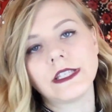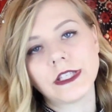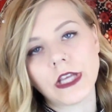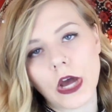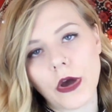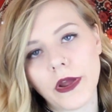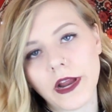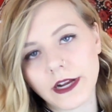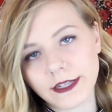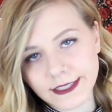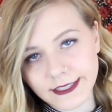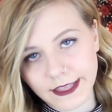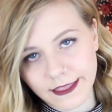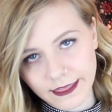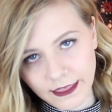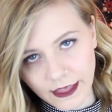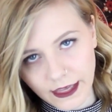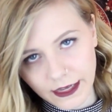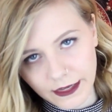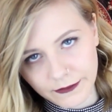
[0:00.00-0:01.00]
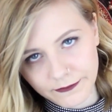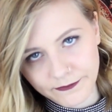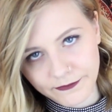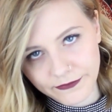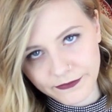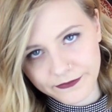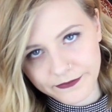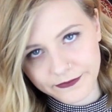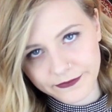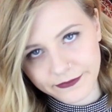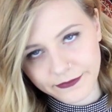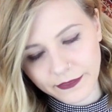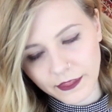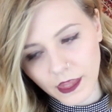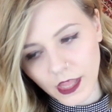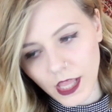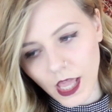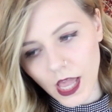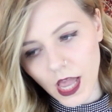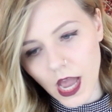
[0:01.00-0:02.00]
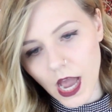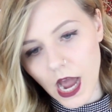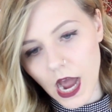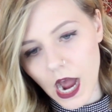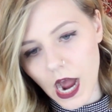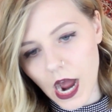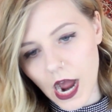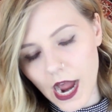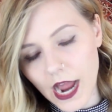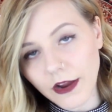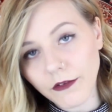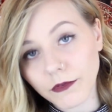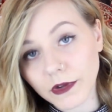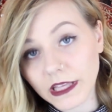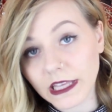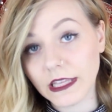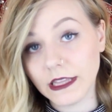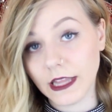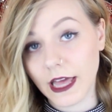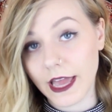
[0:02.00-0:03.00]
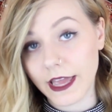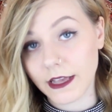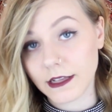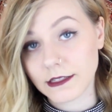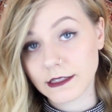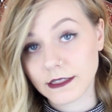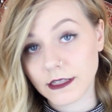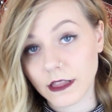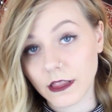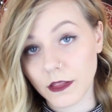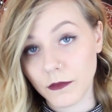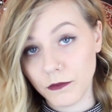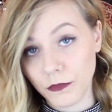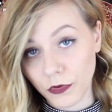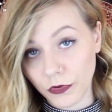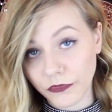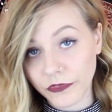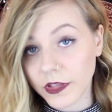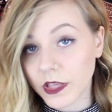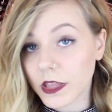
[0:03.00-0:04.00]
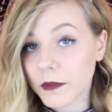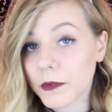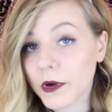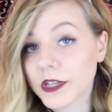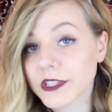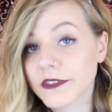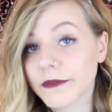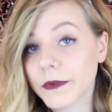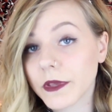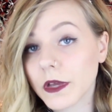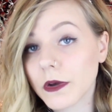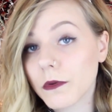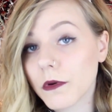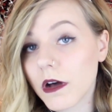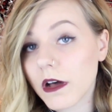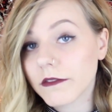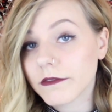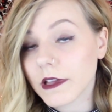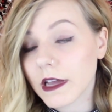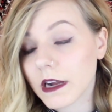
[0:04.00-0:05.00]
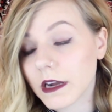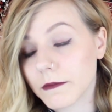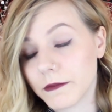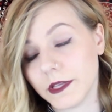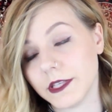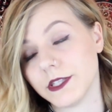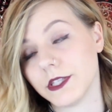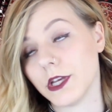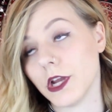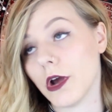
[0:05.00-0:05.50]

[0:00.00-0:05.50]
So here's the thing. I really liked the movie The Perks of Being a Wallflower because,